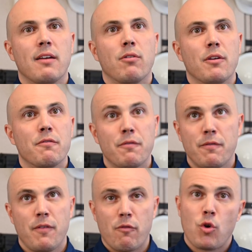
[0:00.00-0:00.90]
level
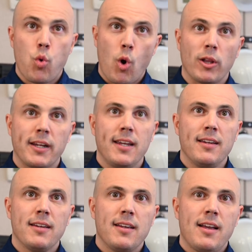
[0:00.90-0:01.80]
of quality
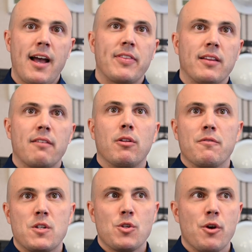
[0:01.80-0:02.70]
and the level of
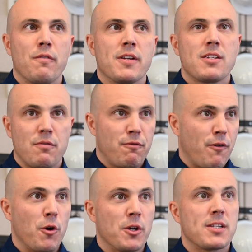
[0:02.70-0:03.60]
service and
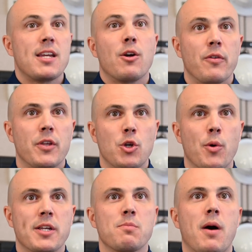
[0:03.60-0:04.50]
focus here in the
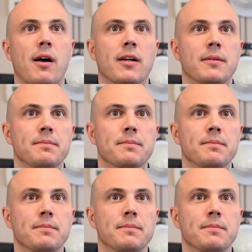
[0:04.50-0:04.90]
US market.